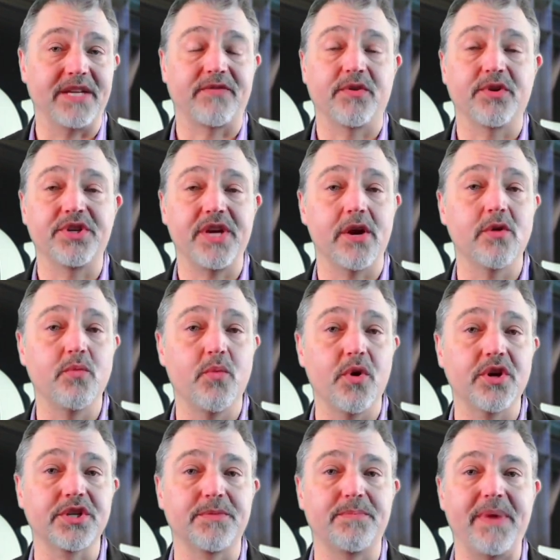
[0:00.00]
for shared
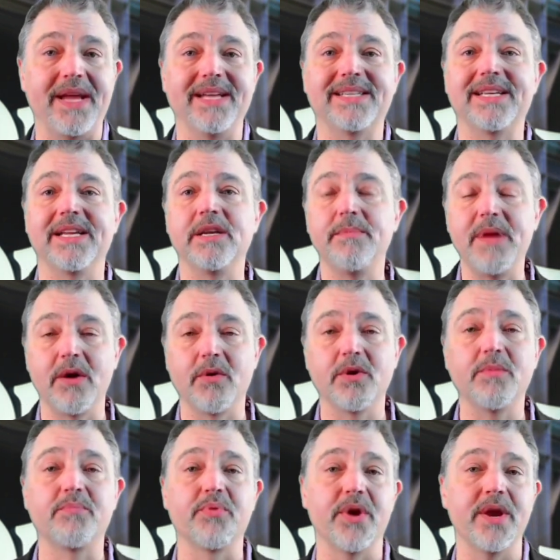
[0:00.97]
workspace, and to be able
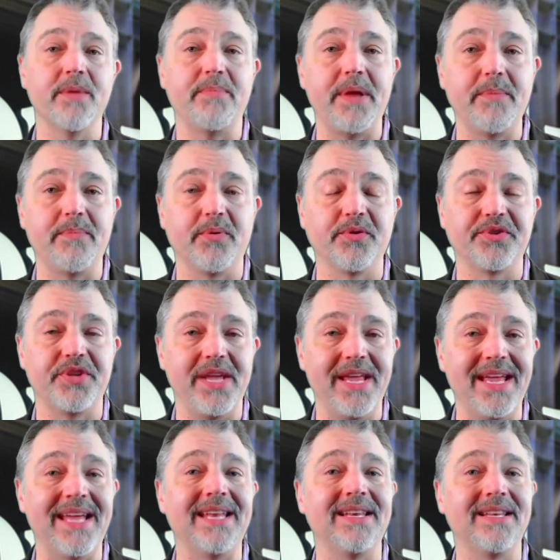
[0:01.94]
to bring people
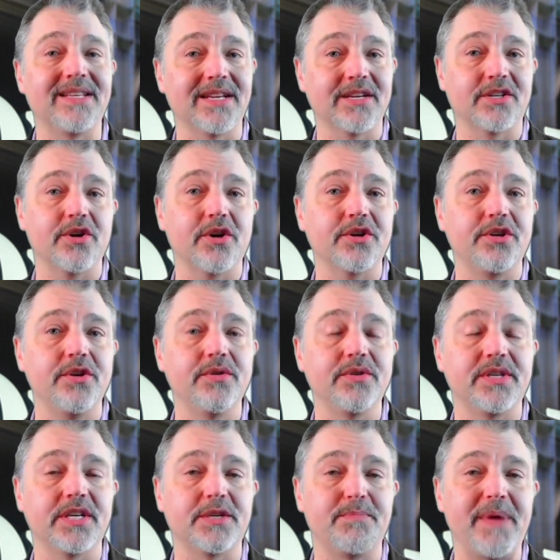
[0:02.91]
in to start to use
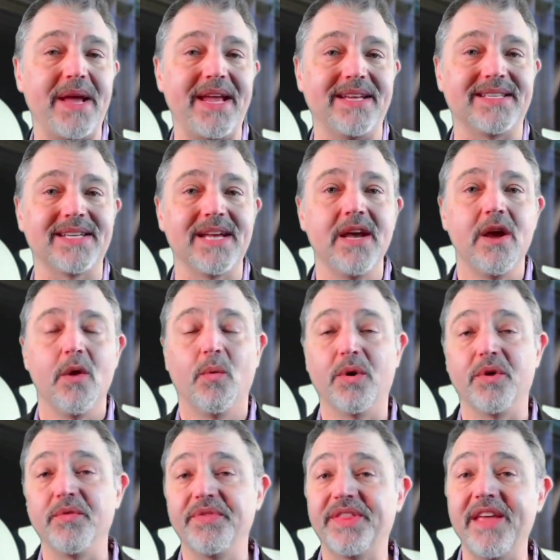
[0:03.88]
this space.
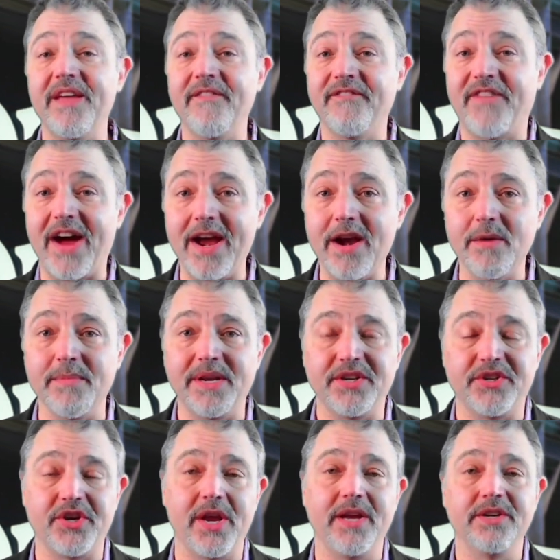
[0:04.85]
Well, the environment
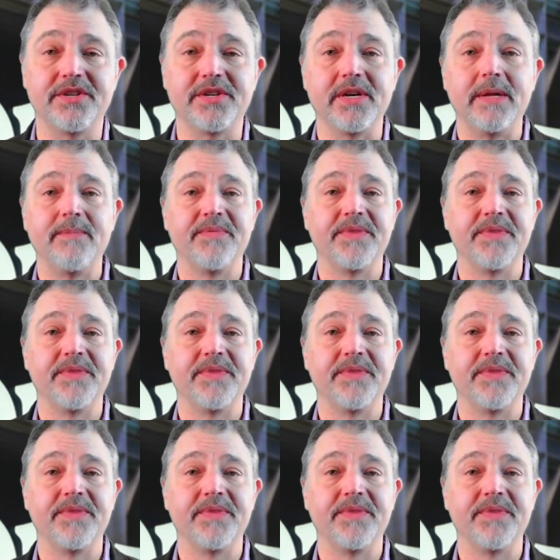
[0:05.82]
changed.